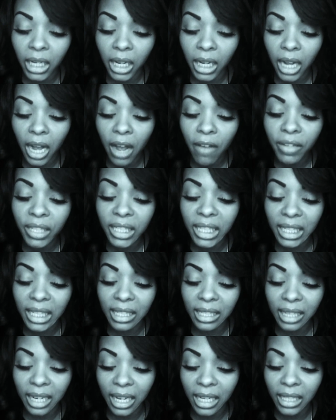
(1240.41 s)

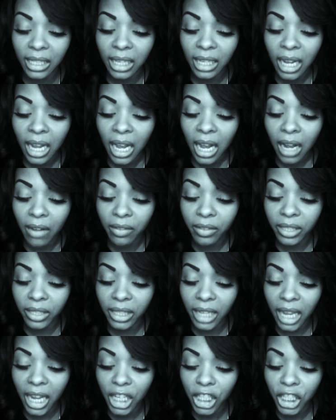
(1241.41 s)
covetousness of
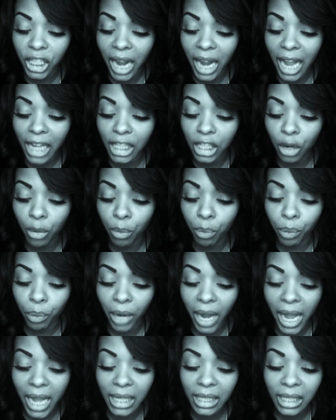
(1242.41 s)
such as
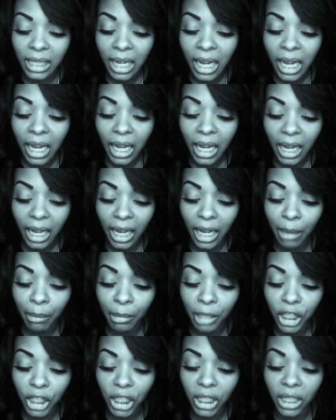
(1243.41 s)
oppressed
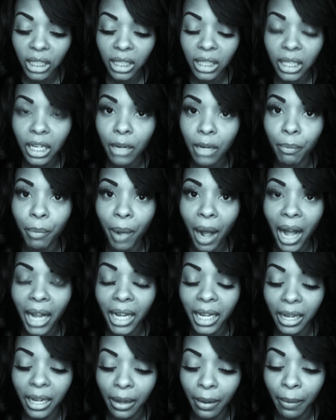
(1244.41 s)
him, she stood by
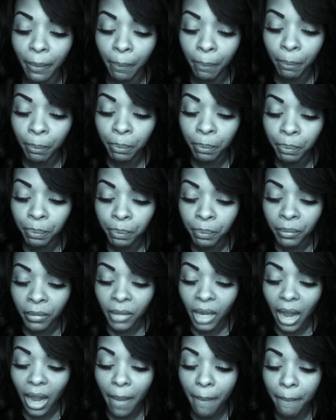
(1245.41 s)
him
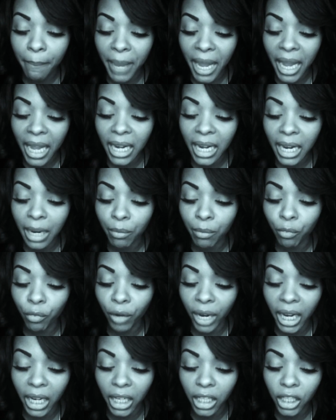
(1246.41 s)
and made him
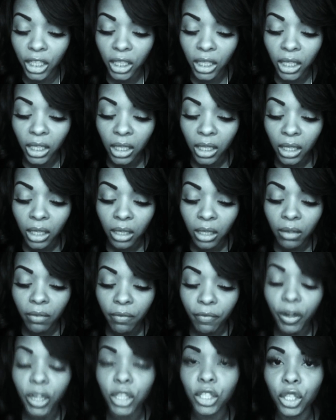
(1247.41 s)
rich.
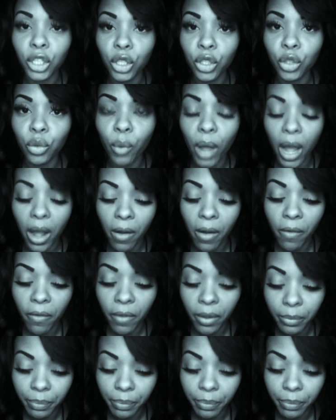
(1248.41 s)
Verse 12.